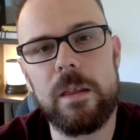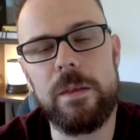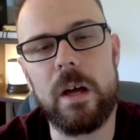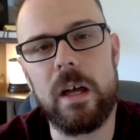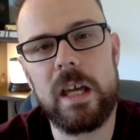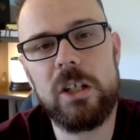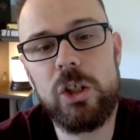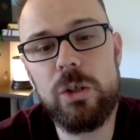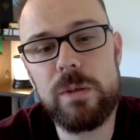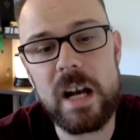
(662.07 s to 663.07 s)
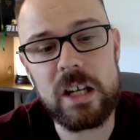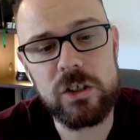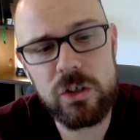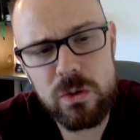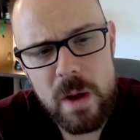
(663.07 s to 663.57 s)
The issue that I
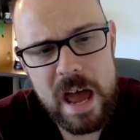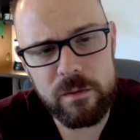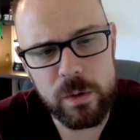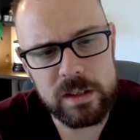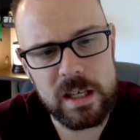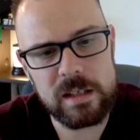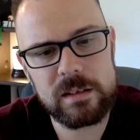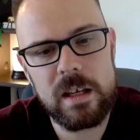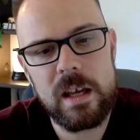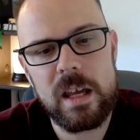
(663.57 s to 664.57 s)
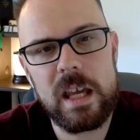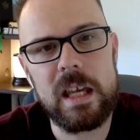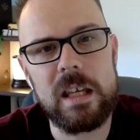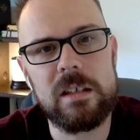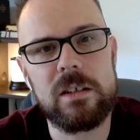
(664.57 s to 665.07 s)
do have with this
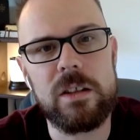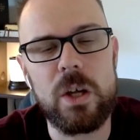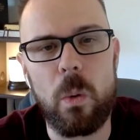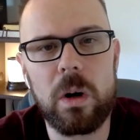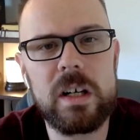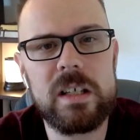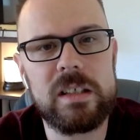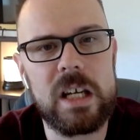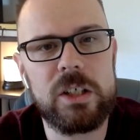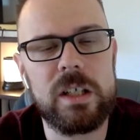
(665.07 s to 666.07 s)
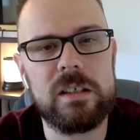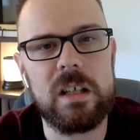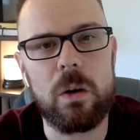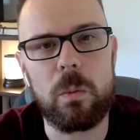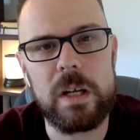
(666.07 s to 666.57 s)
is the organizations
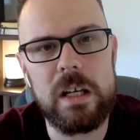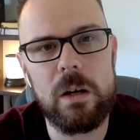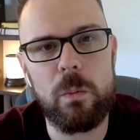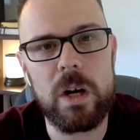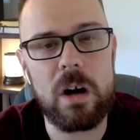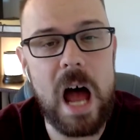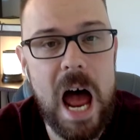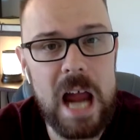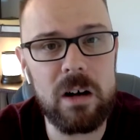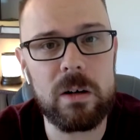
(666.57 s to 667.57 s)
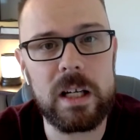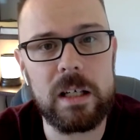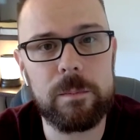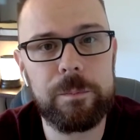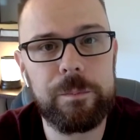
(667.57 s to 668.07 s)
that we are
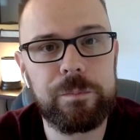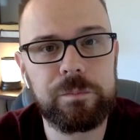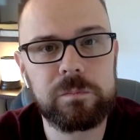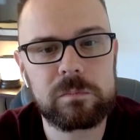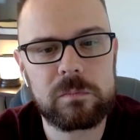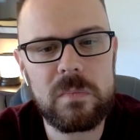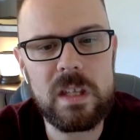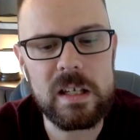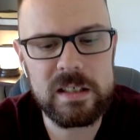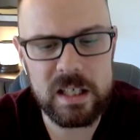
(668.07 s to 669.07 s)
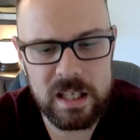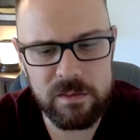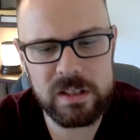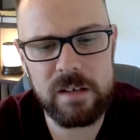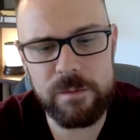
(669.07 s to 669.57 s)
hiring to
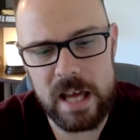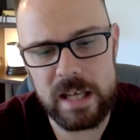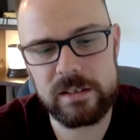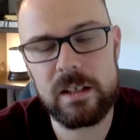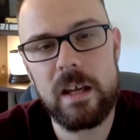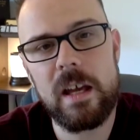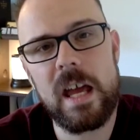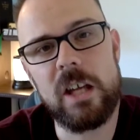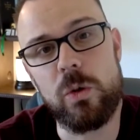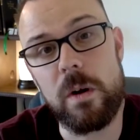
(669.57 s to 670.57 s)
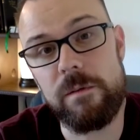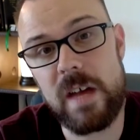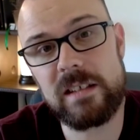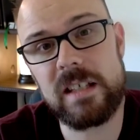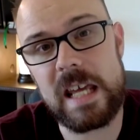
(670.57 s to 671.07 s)
give us advice and to
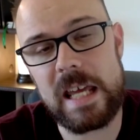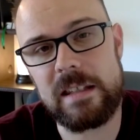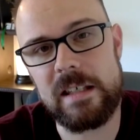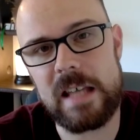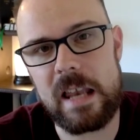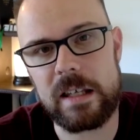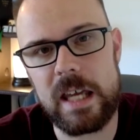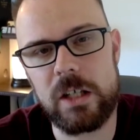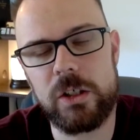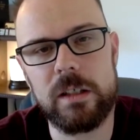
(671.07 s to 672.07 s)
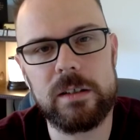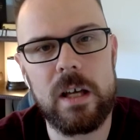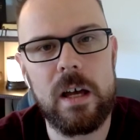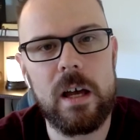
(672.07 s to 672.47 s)
investigate these allegations.